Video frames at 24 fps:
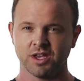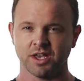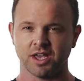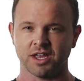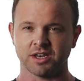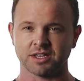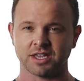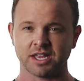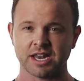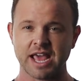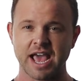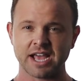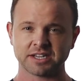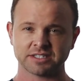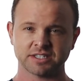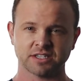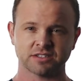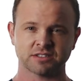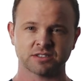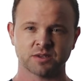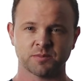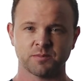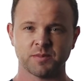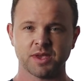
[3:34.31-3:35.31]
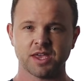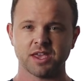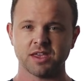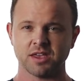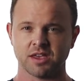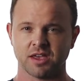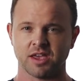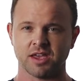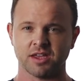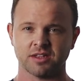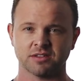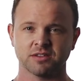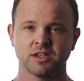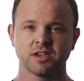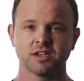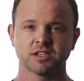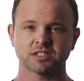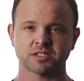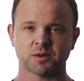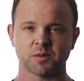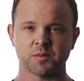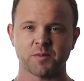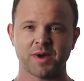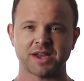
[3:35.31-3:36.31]
and get access to me and
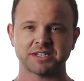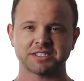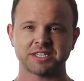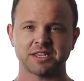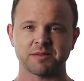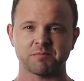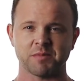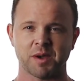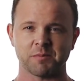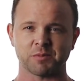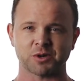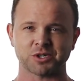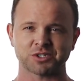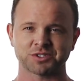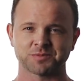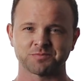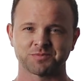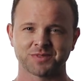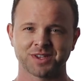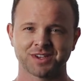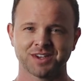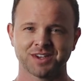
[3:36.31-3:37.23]
some of my team members.